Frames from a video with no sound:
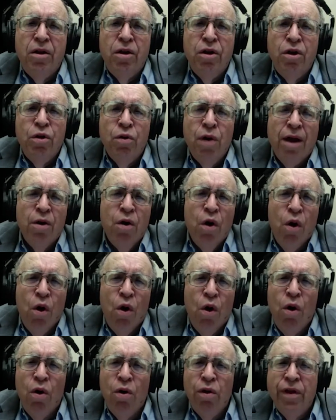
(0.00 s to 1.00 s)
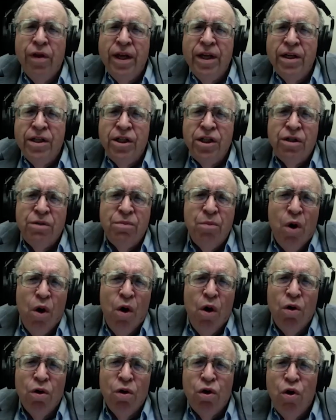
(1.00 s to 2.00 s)
You had all these
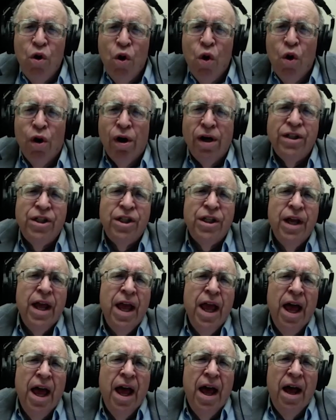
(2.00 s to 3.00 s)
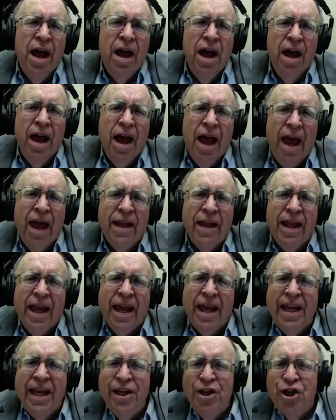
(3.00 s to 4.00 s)
small courts, and
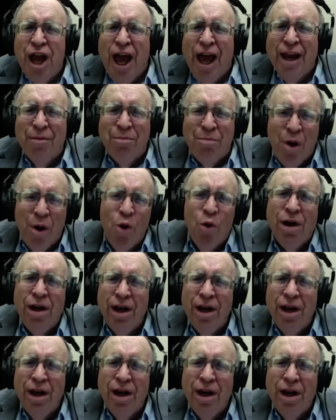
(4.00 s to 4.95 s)
they each had a poet.